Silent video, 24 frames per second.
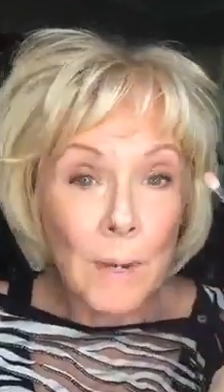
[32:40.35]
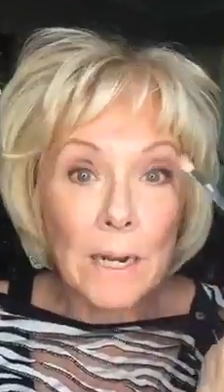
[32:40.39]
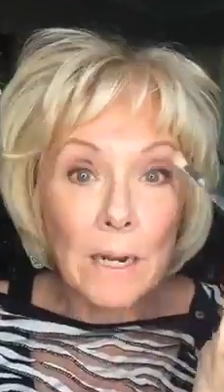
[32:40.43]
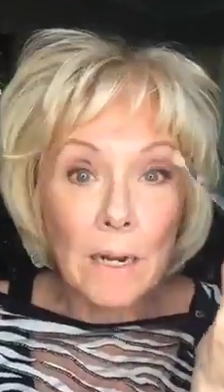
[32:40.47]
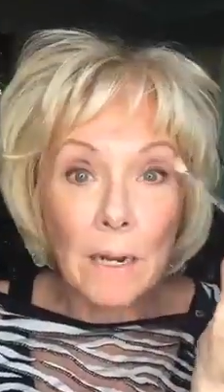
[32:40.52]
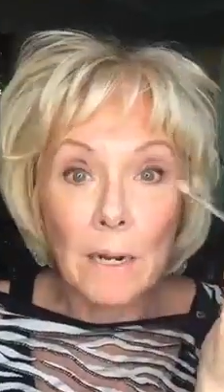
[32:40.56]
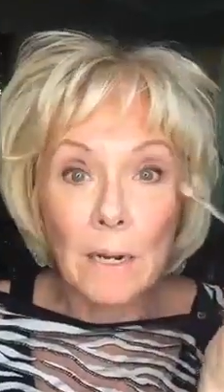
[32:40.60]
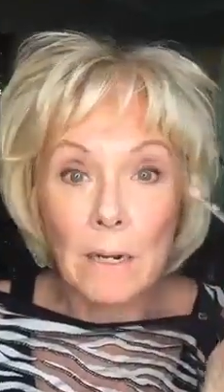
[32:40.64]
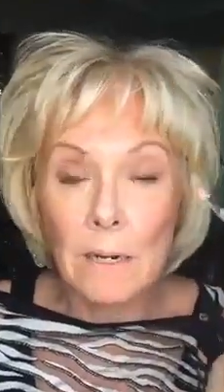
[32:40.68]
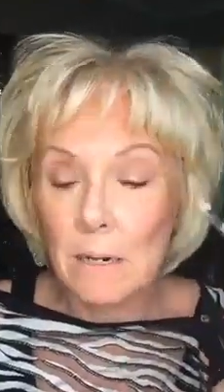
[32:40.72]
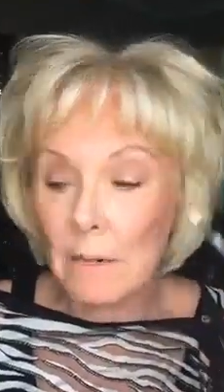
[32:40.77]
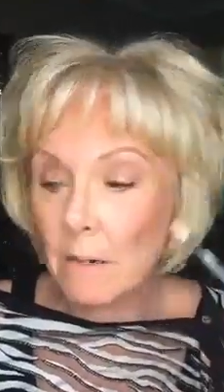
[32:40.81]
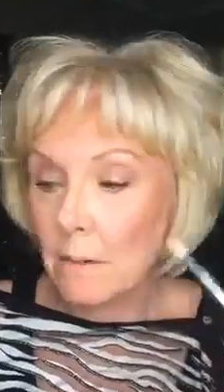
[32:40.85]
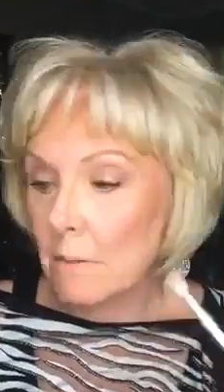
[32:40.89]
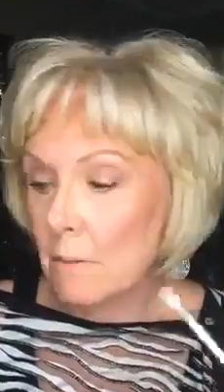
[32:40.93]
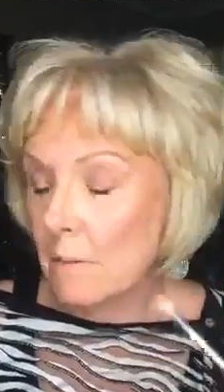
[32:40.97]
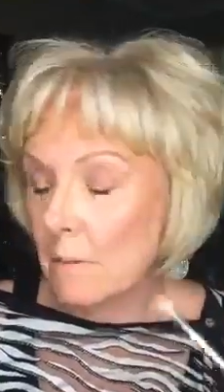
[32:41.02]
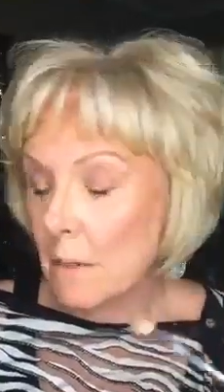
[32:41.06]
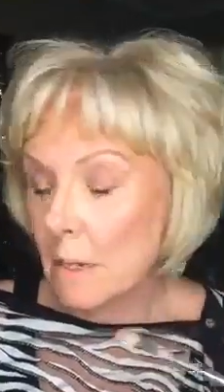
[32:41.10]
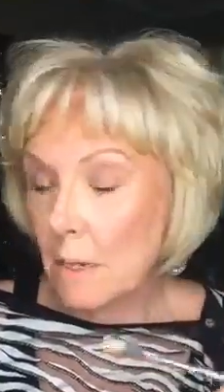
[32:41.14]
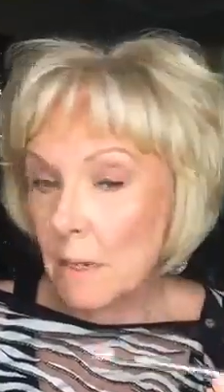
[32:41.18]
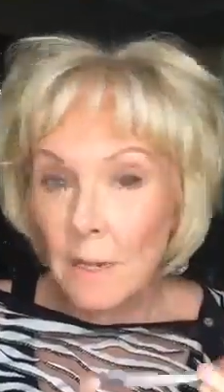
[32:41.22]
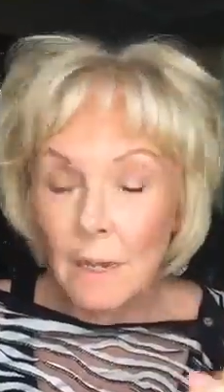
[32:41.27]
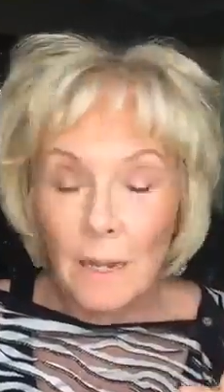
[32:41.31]
colors.
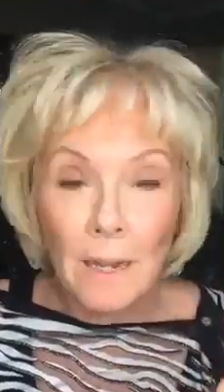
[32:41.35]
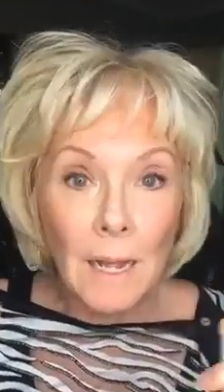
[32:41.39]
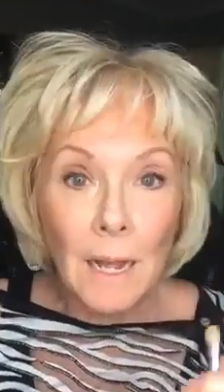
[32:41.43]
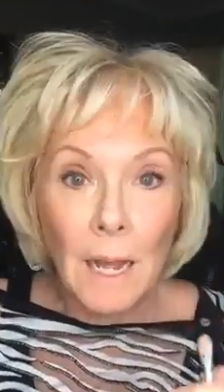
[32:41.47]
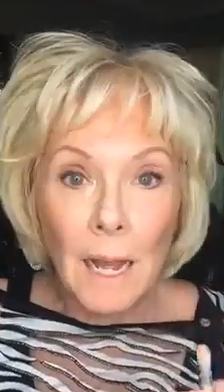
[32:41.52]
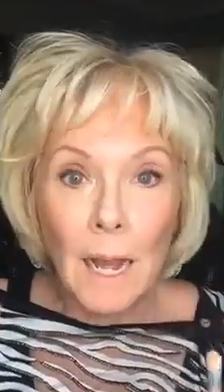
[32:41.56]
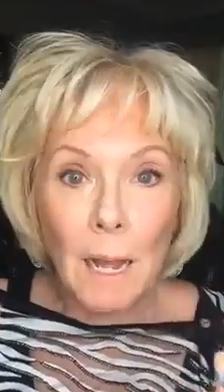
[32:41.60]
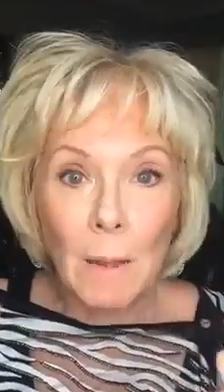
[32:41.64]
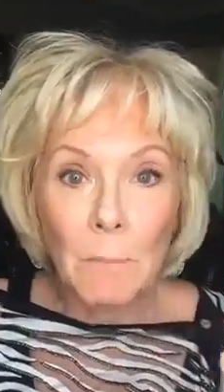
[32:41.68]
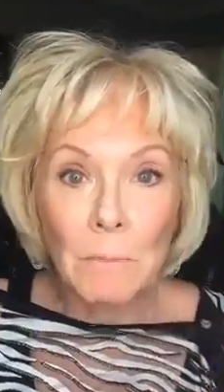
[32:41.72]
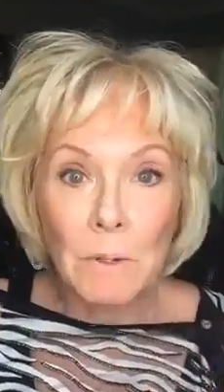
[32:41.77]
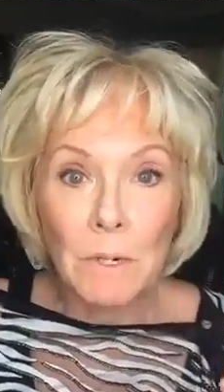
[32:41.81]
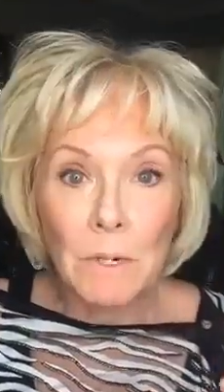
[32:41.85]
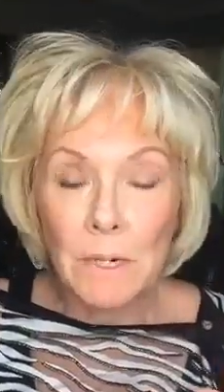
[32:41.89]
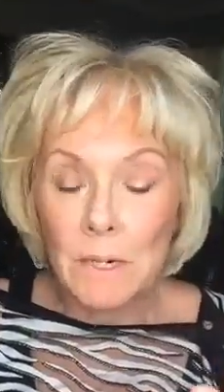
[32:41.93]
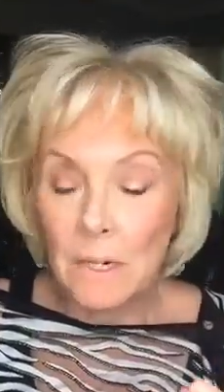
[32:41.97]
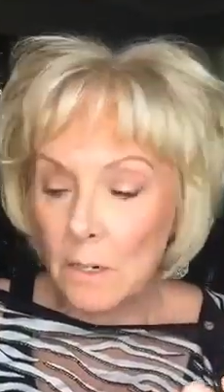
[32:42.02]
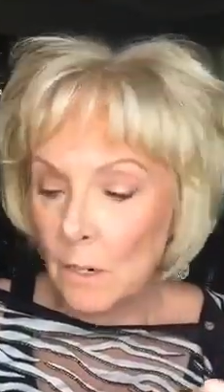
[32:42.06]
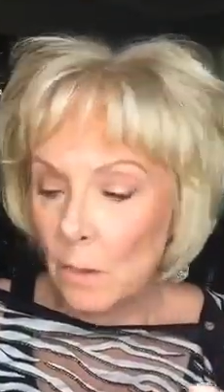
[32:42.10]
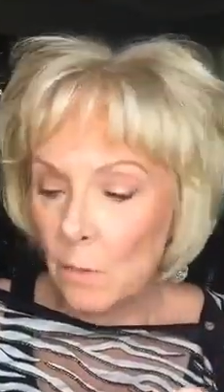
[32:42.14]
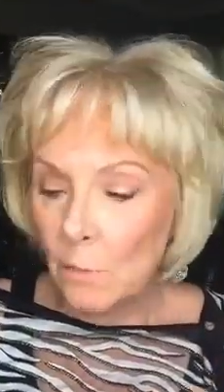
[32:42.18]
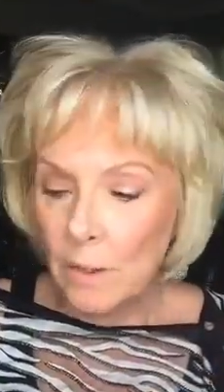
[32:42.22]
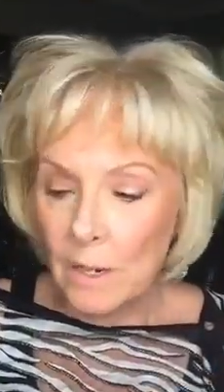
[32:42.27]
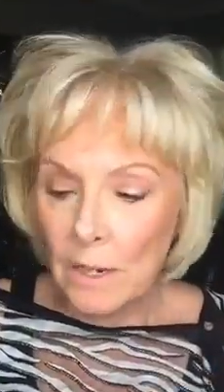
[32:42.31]
I'm going to
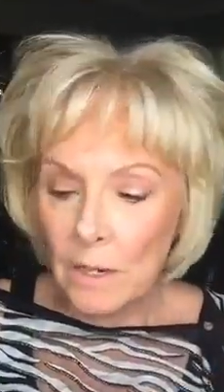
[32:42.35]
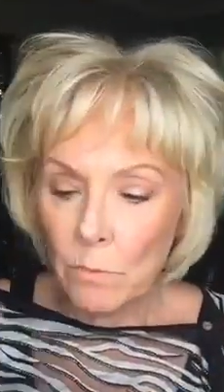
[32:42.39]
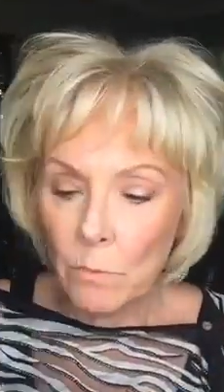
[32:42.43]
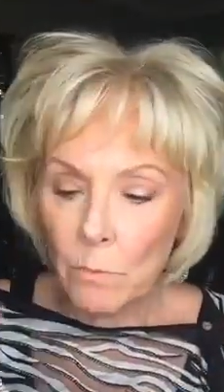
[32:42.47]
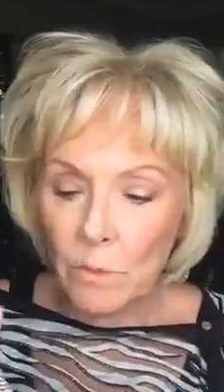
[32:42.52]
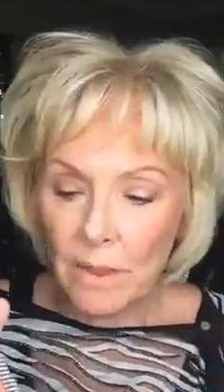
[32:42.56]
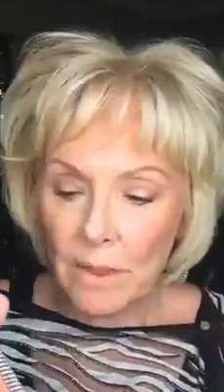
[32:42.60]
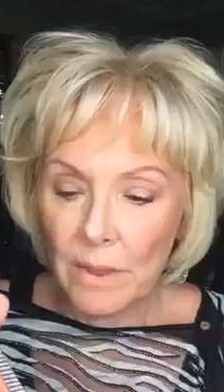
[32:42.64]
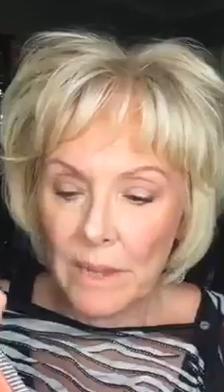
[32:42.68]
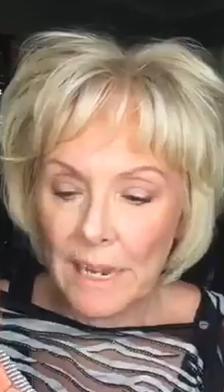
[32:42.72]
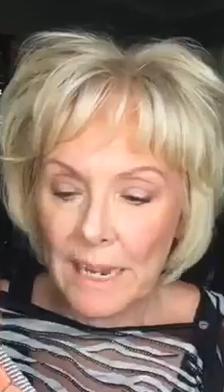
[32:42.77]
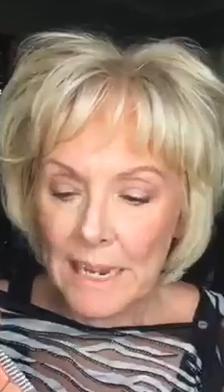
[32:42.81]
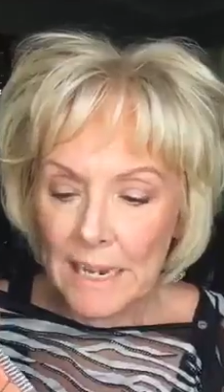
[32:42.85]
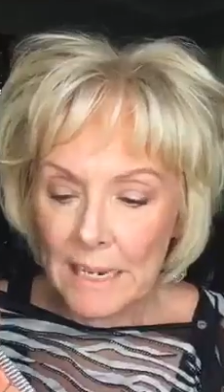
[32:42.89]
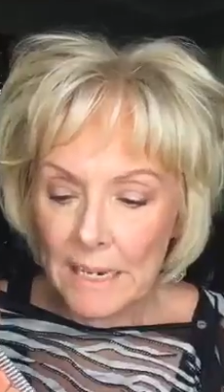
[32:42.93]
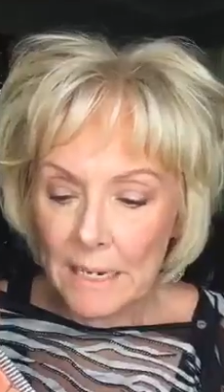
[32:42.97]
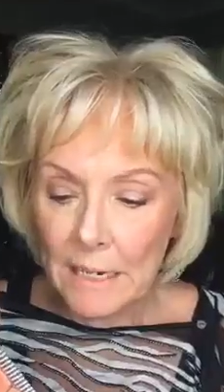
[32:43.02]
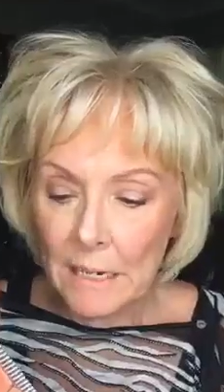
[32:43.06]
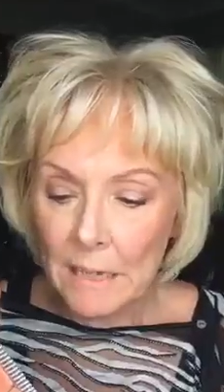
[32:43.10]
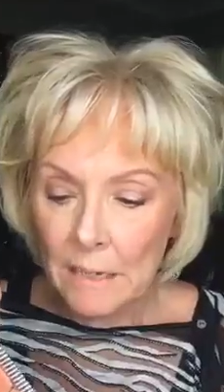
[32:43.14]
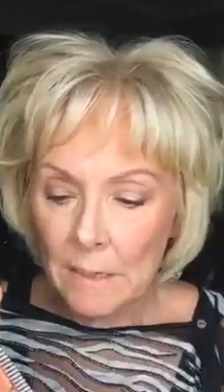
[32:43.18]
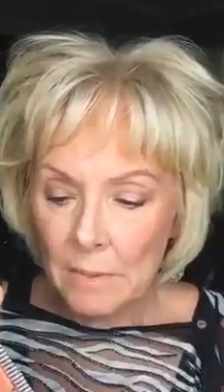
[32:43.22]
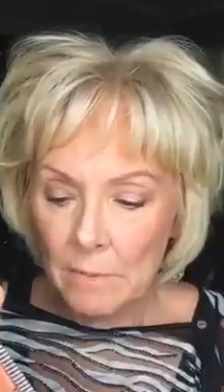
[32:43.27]
go in with Ken.